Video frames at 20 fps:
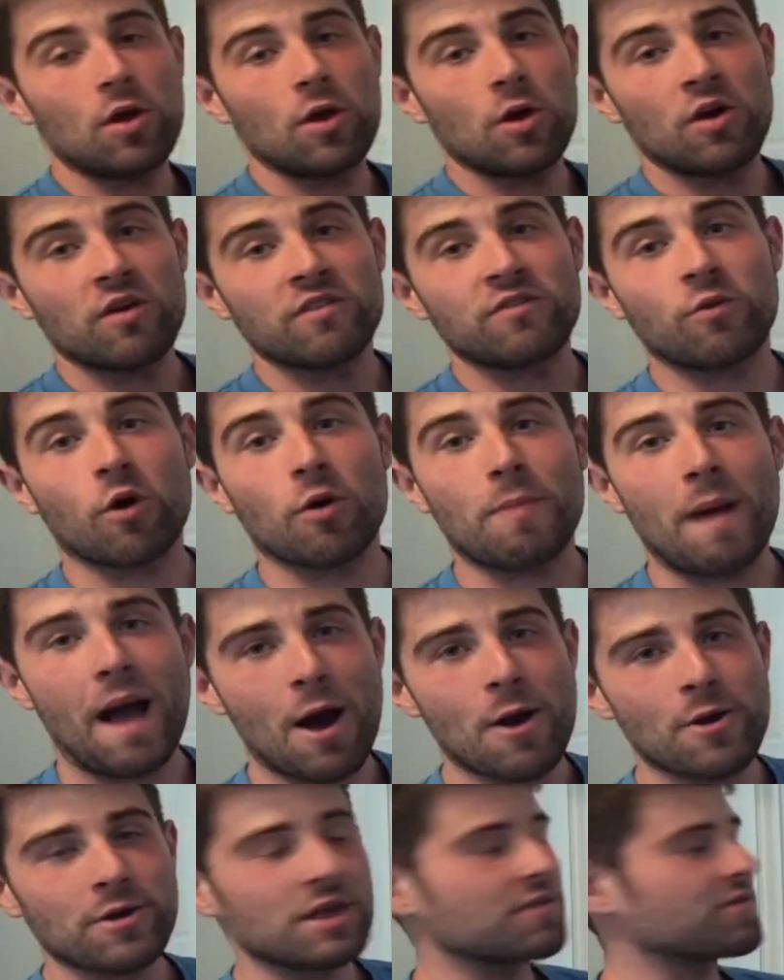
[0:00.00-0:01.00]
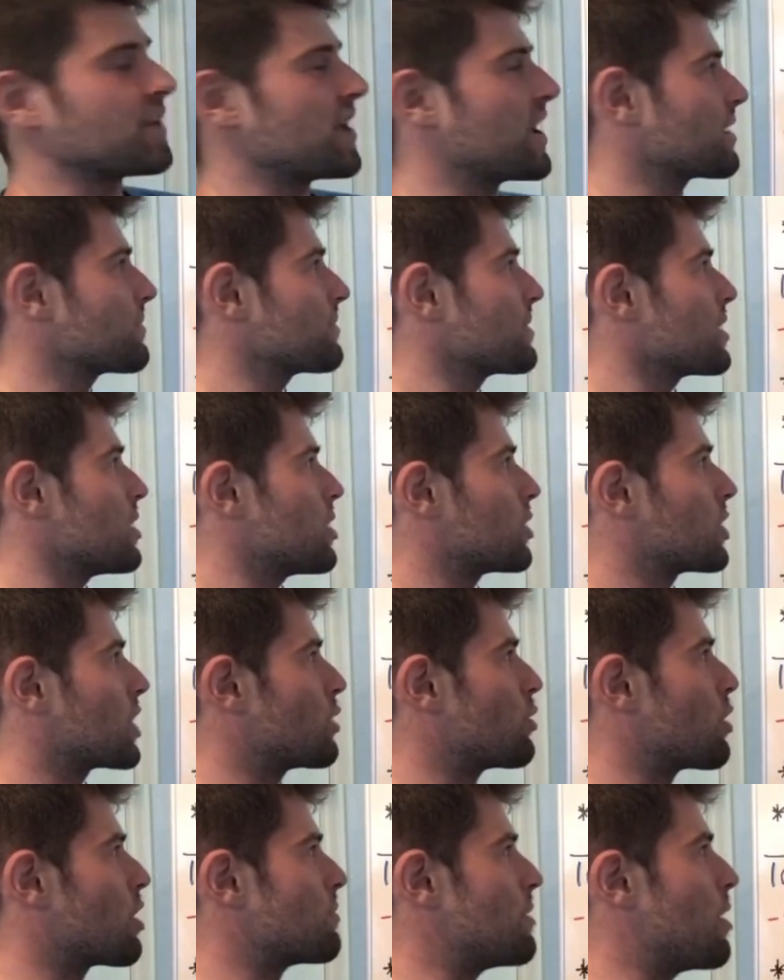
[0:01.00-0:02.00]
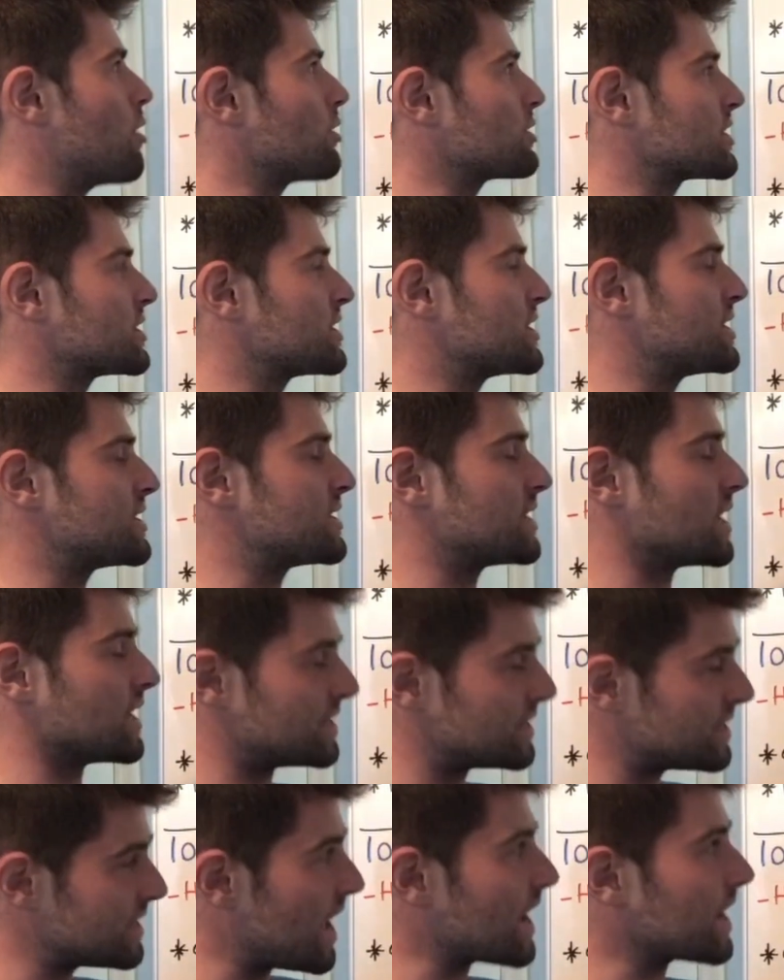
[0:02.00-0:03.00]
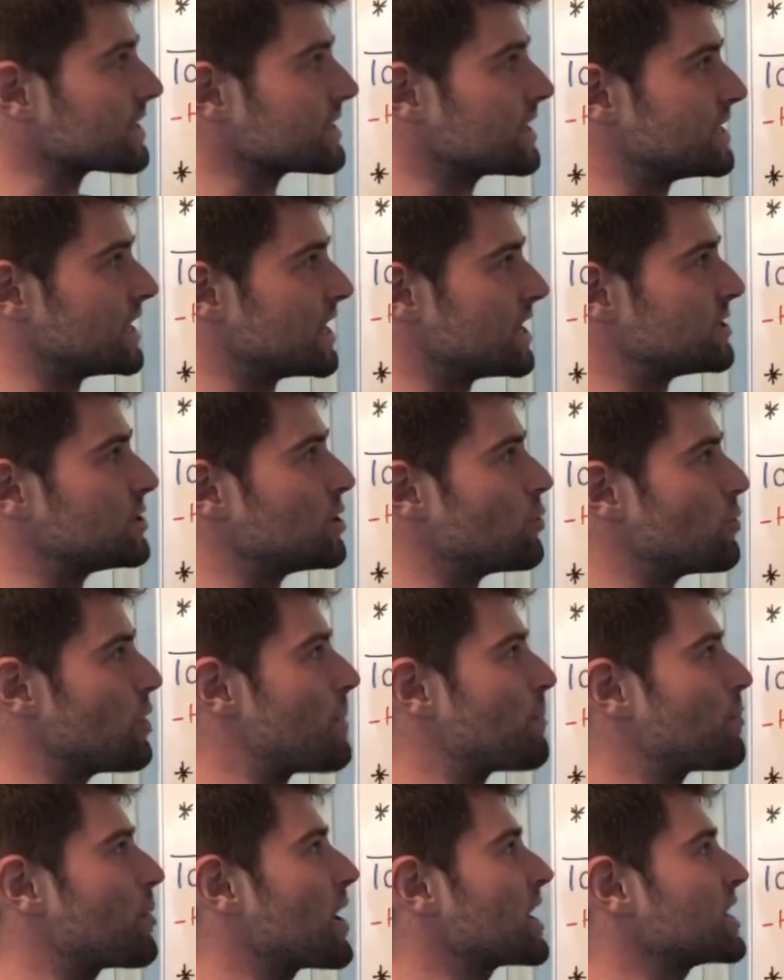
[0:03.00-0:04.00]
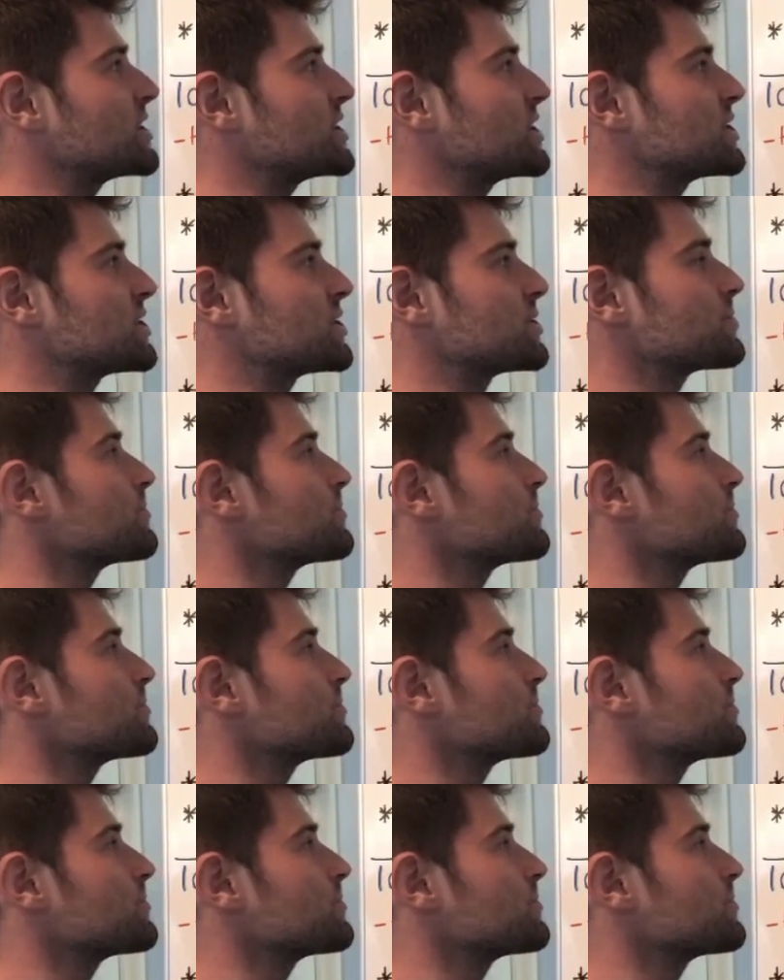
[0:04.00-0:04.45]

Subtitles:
For powerlifting, you're gonna want to mostly stick to these 2 rep ranges.